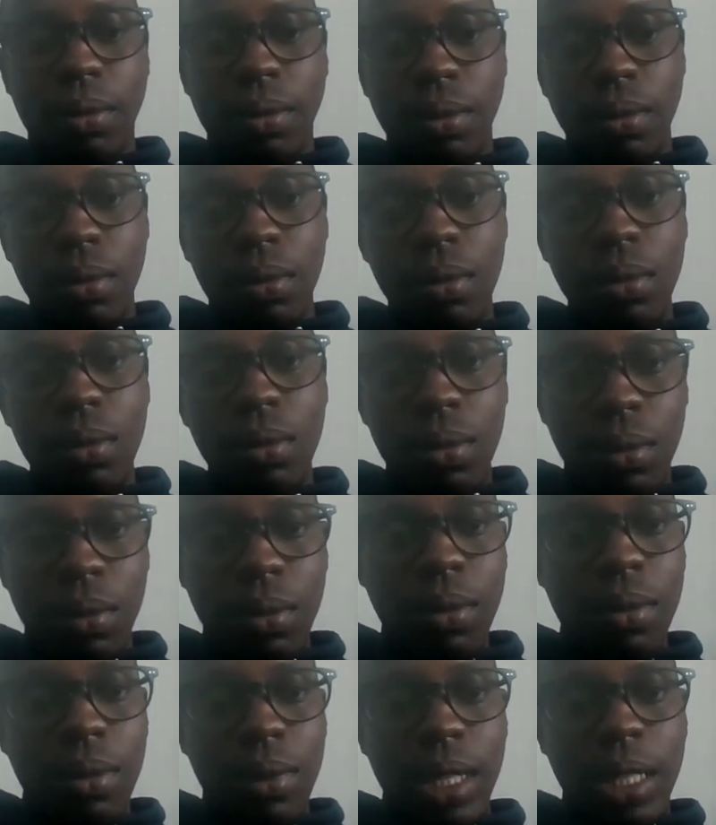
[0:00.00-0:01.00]

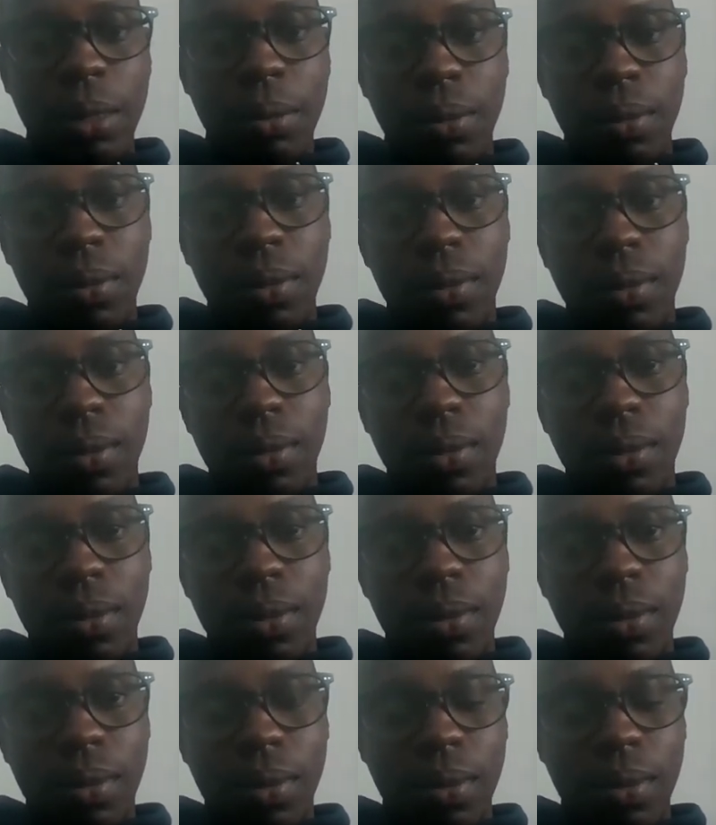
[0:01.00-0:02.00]

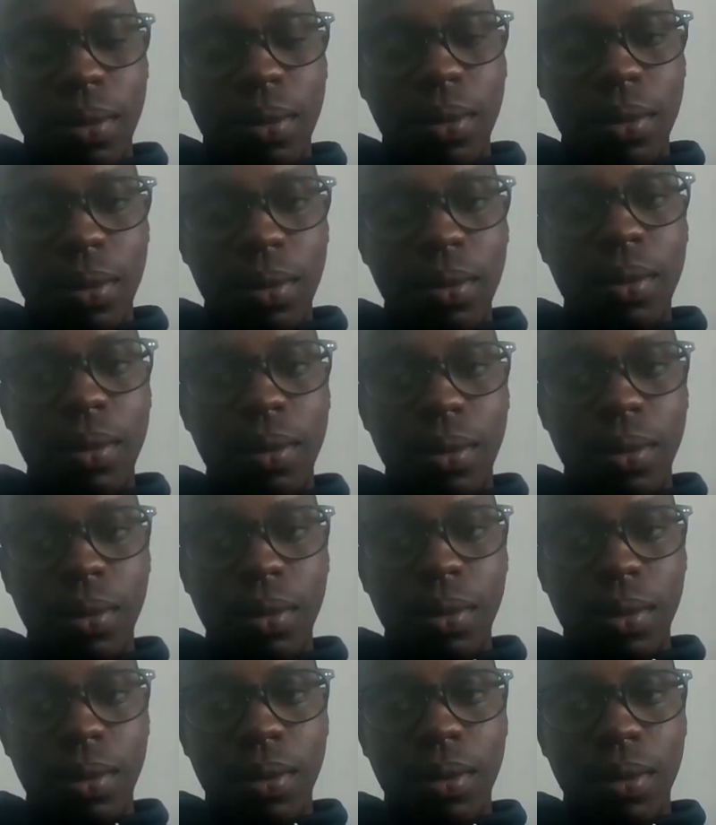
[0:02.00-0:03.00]

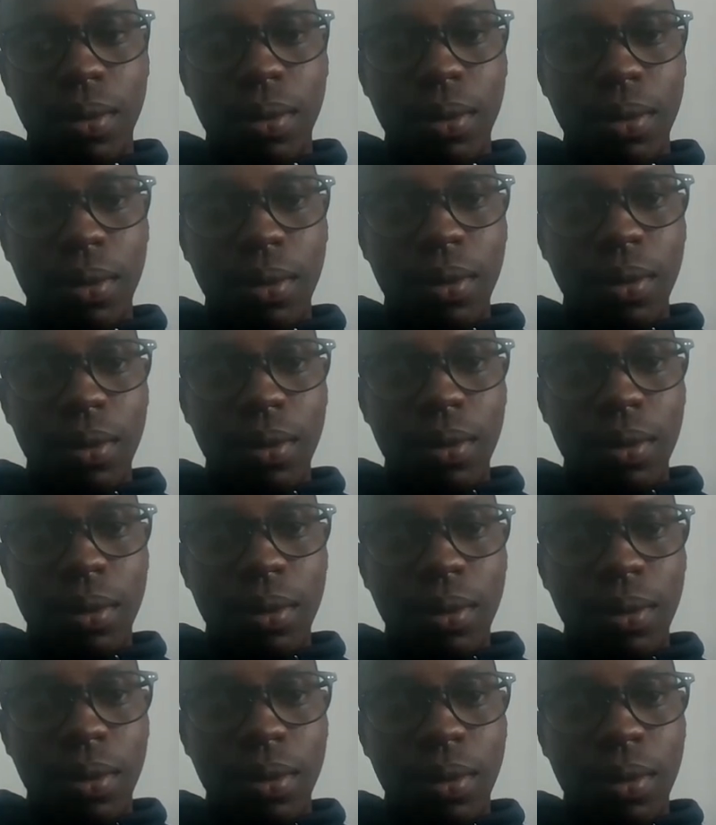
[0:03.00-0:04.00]

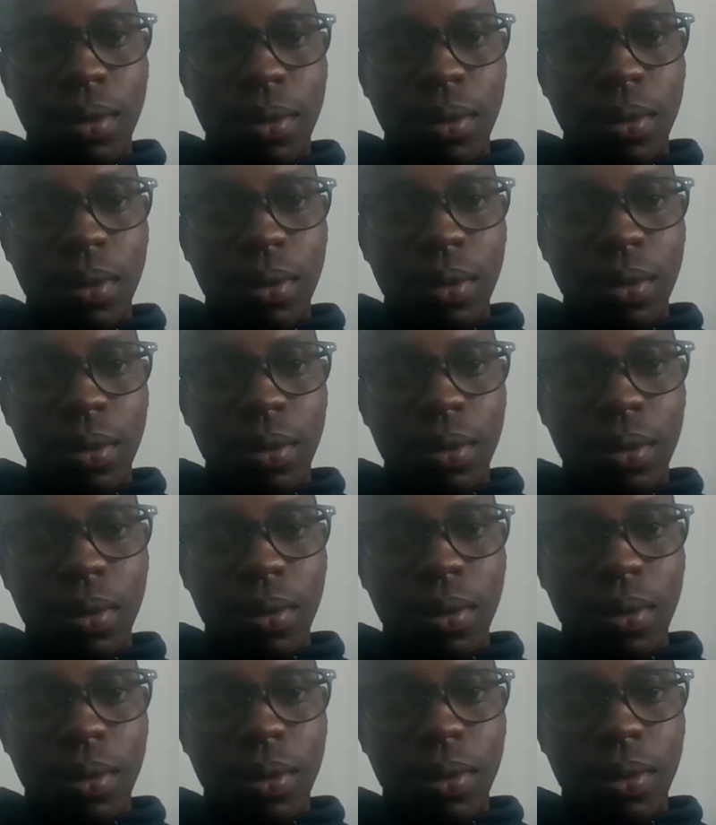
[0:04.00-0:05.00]

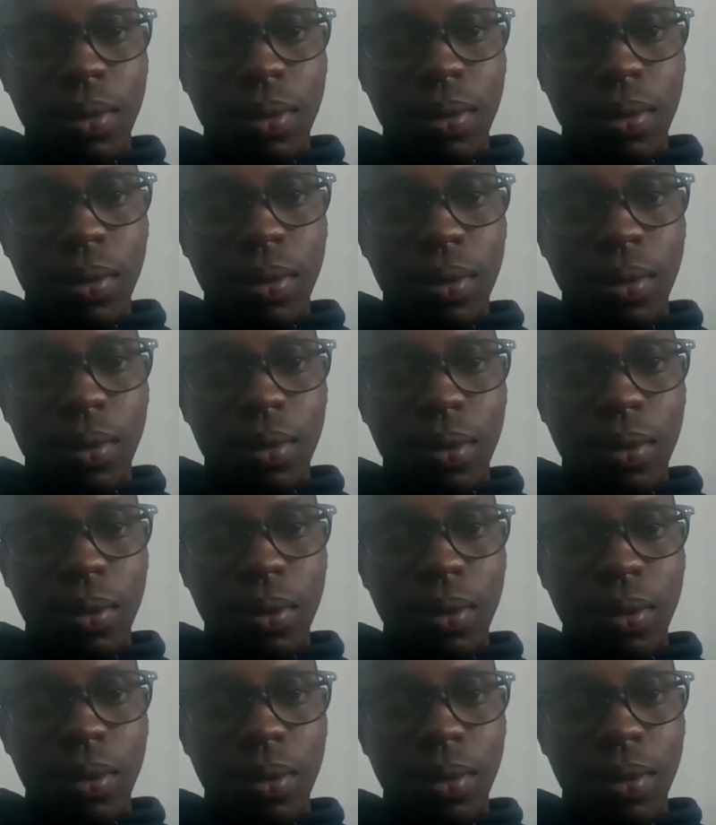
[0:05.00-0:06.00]

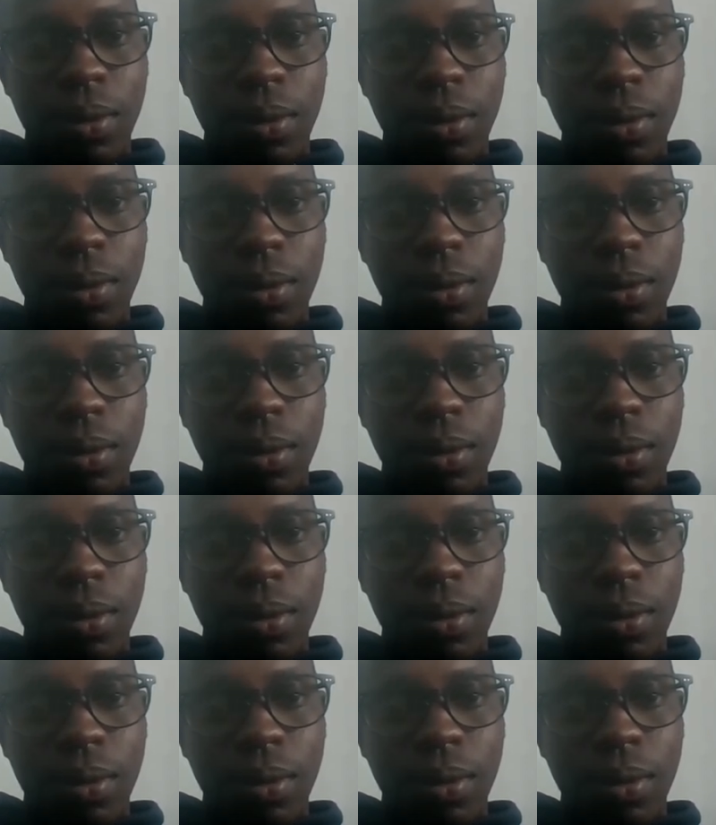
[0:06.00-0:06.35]
This person isn't speaking.